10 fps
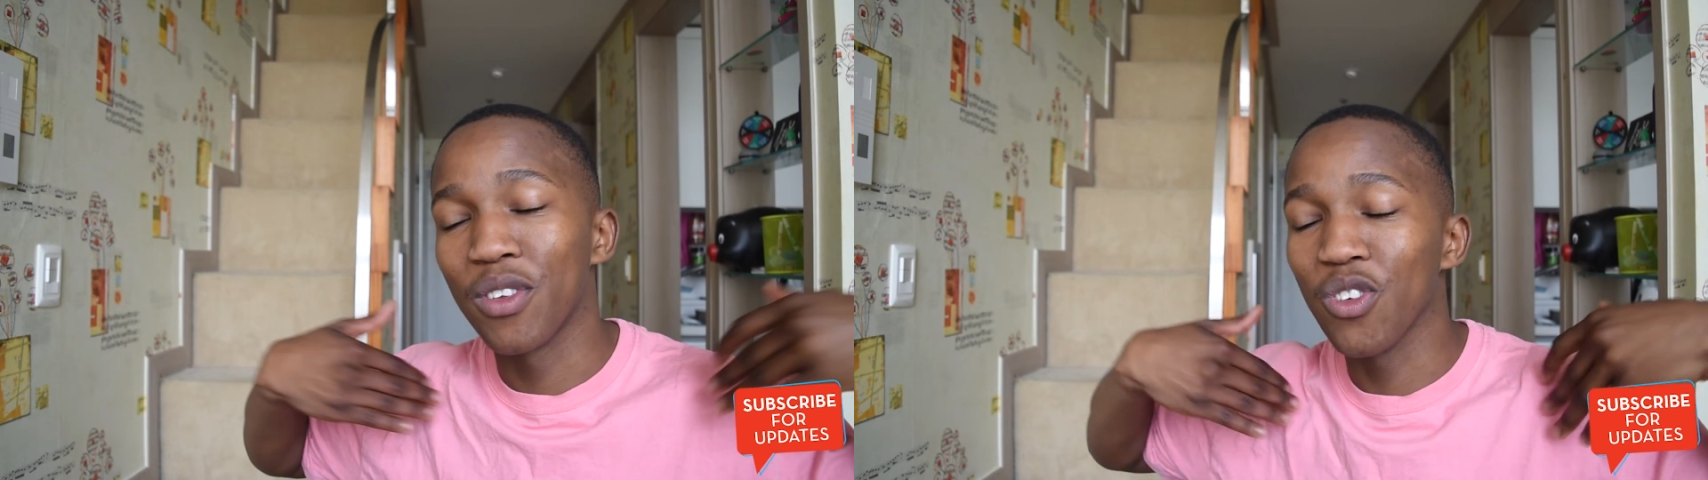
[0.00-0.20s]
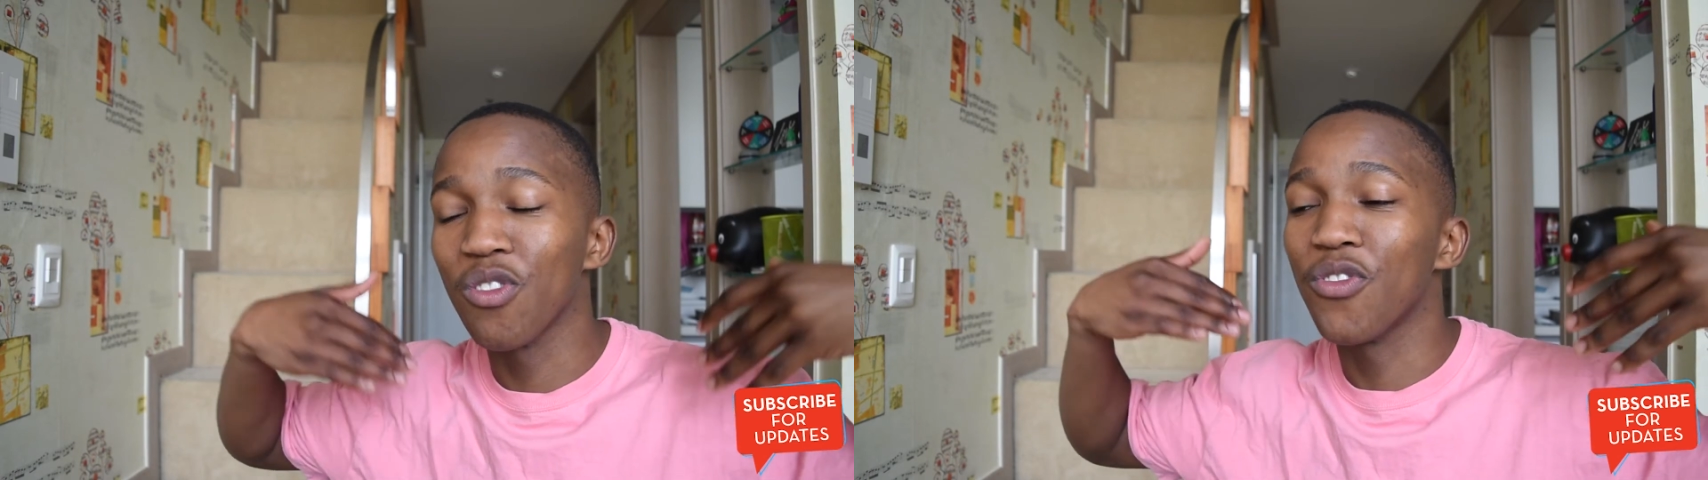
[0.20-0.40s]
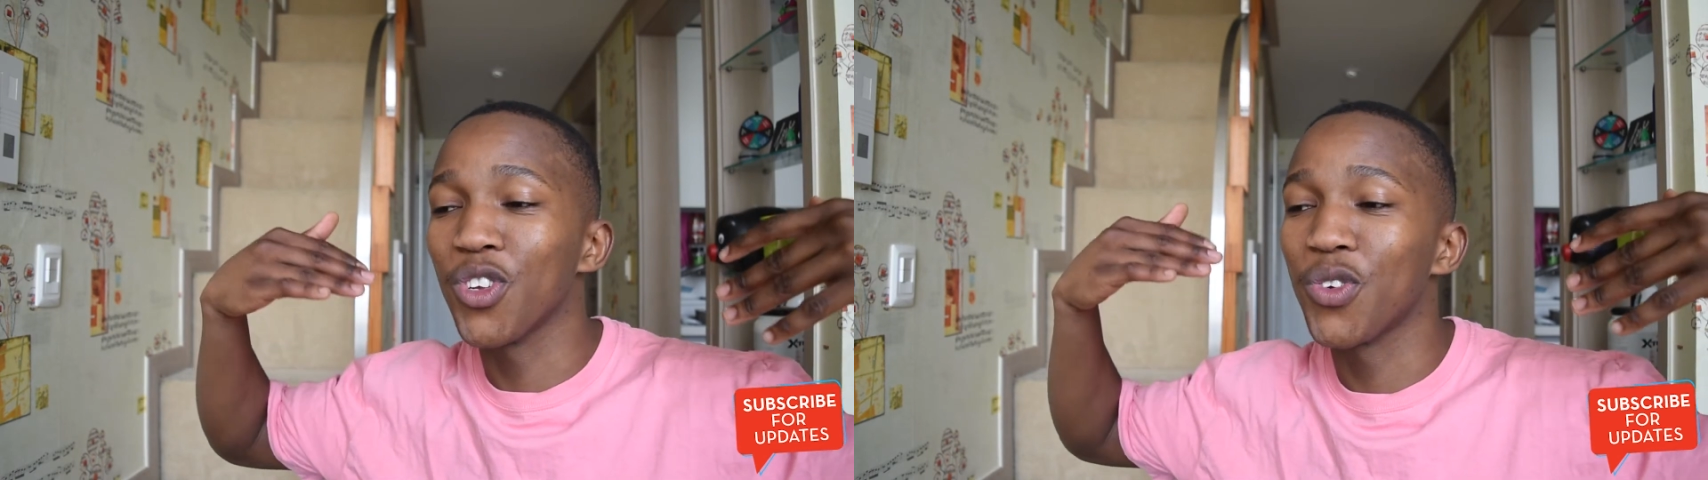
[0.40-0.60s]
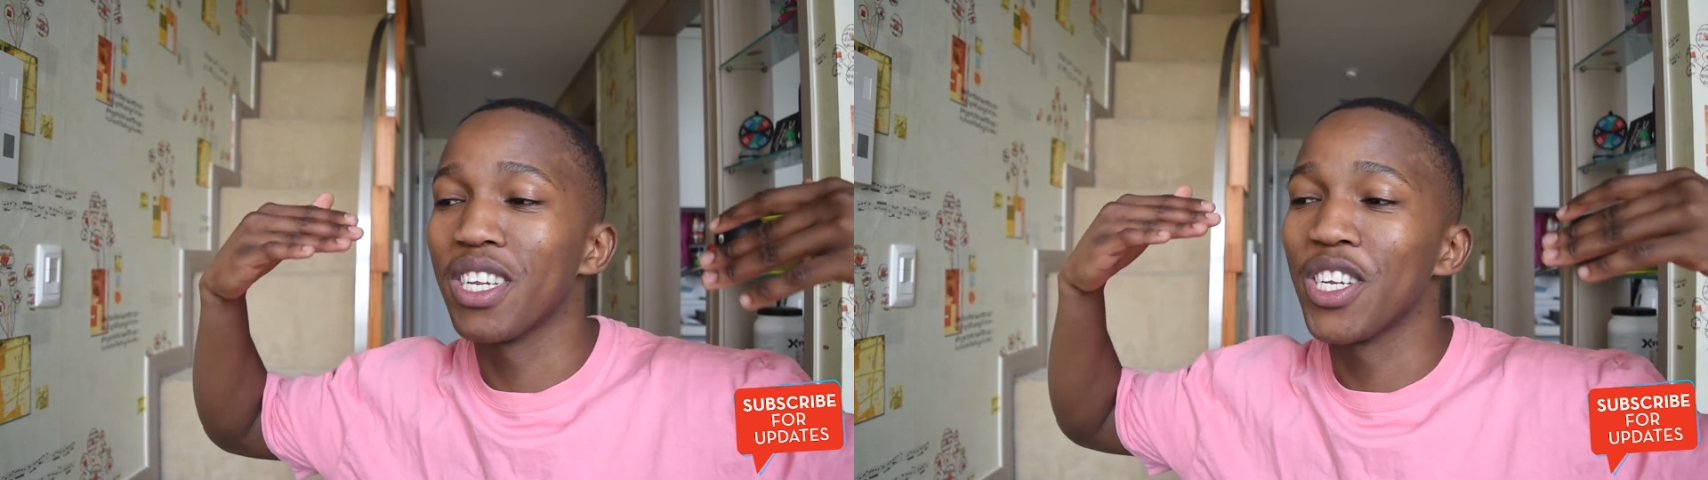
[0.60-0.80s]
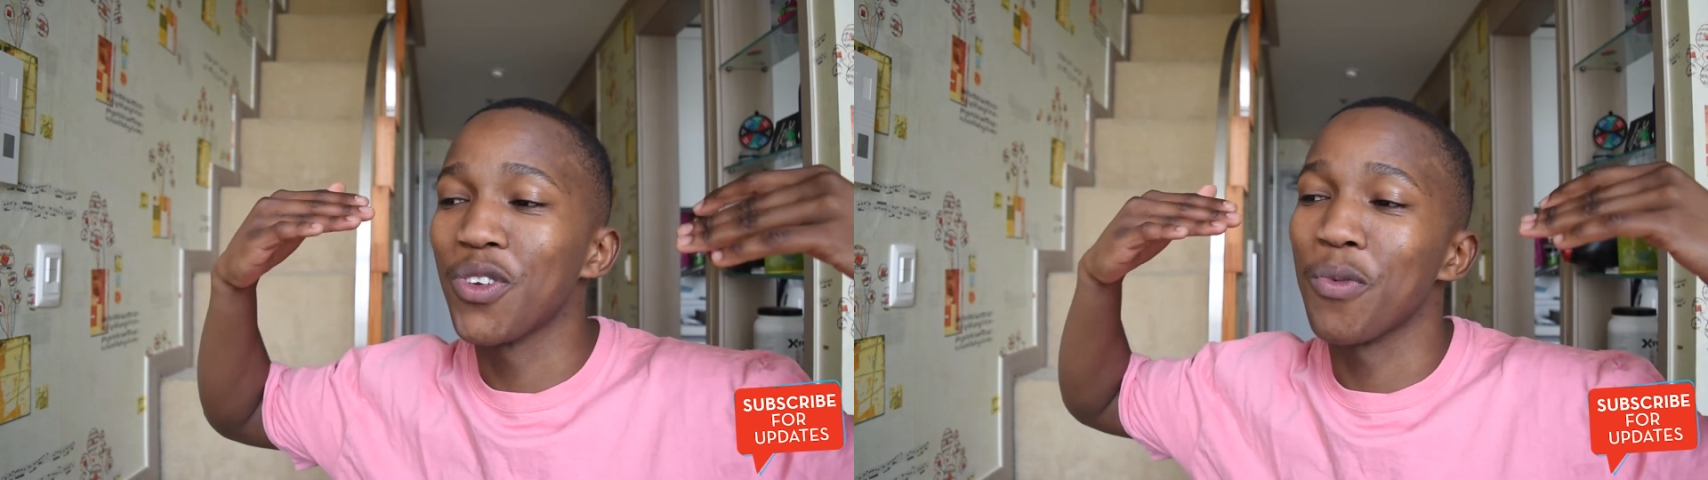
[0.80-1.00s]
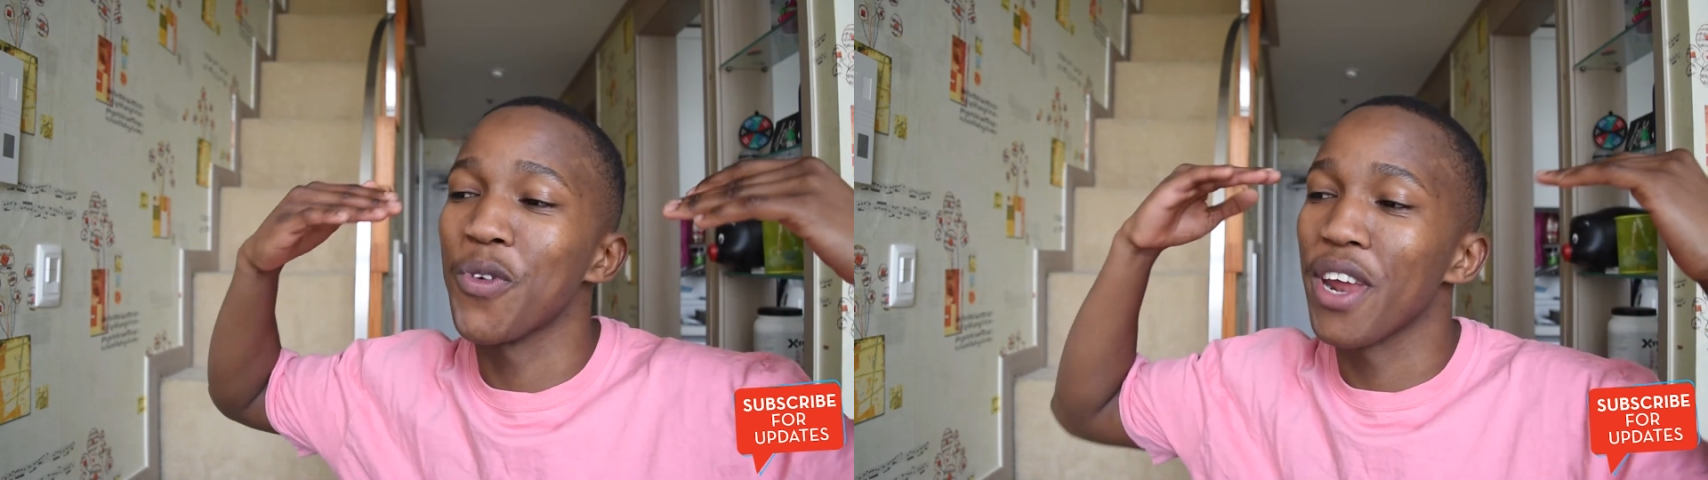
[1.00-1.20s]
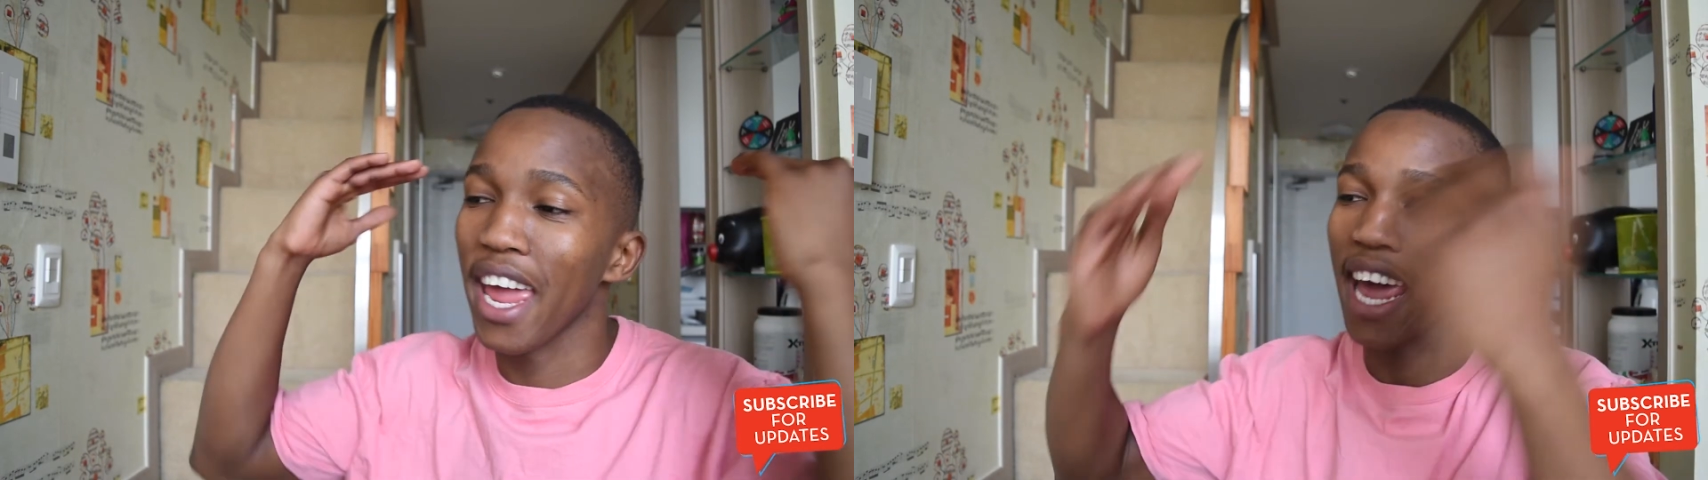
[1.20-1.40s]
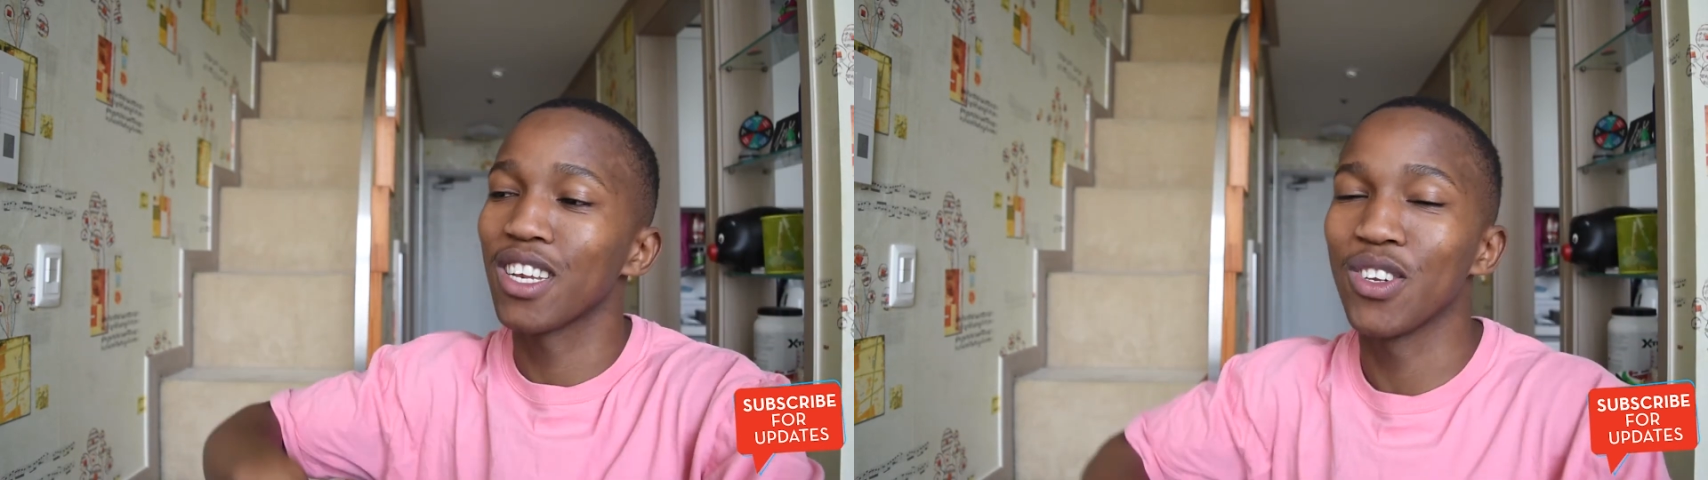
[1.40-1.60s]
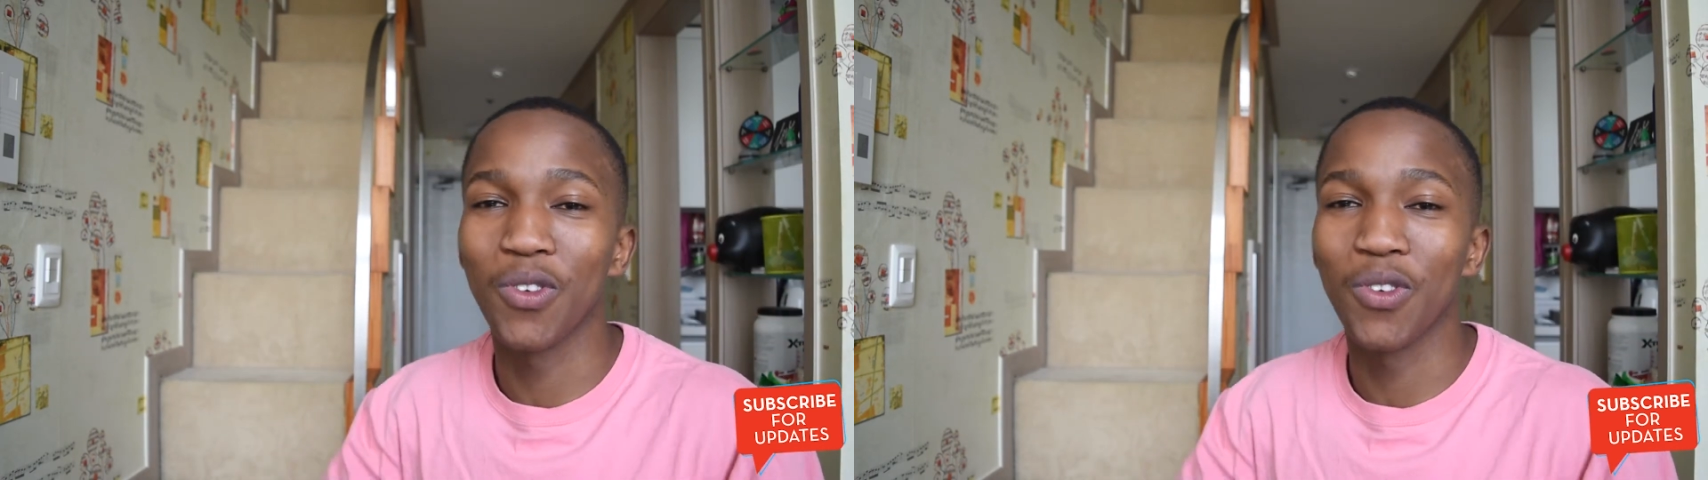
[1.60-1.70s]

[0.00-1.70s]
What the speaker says: so fortunate to be reacting